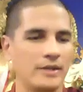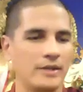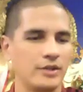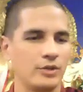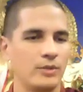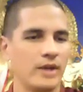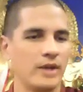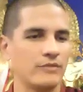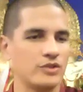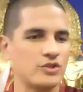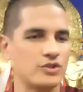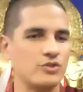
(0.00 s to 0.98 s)
you know, we have
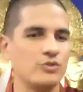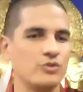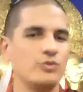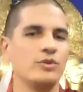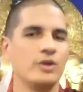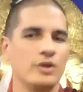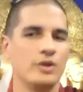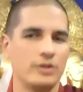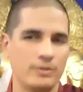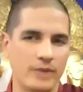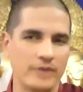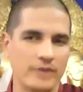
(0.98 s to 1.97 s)
to just do
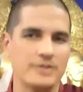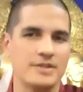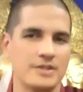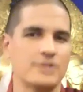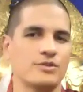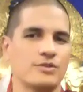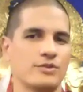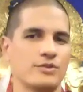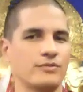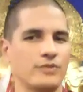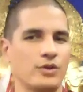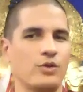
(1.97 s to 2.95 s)
the practices sort
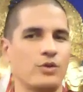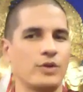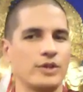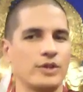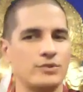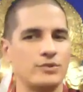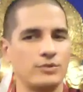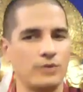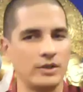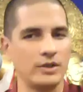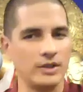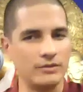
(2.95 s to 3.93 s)
of according to
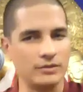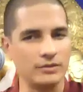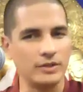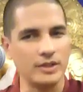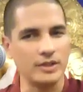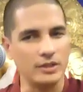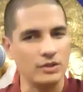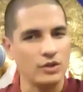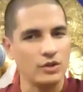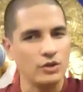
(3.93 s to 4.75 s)
our level, and then,